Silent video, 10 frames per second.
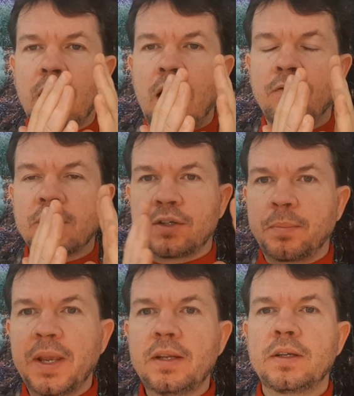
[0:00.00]
of a
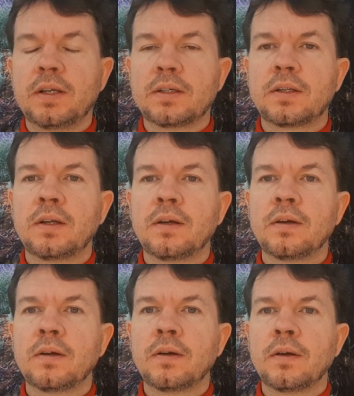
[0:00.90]
species,
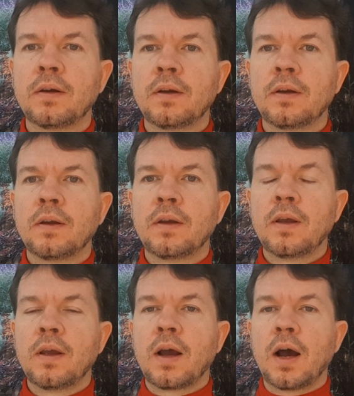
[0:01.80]

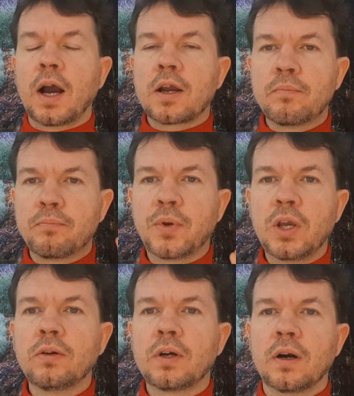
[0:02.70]
a
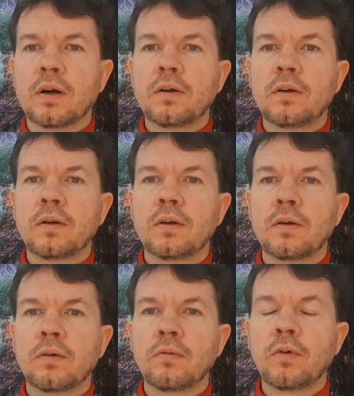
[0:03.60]
computer
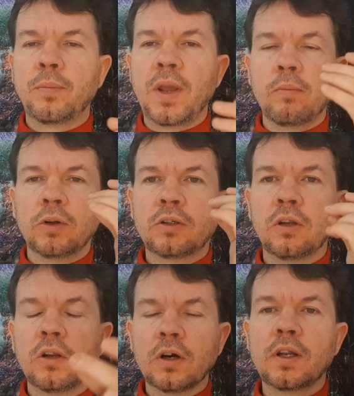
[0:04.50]
will be able to
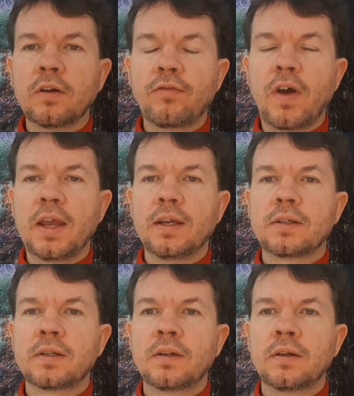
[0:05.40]
look at a
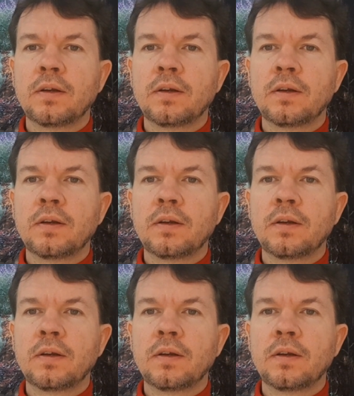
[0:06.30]
face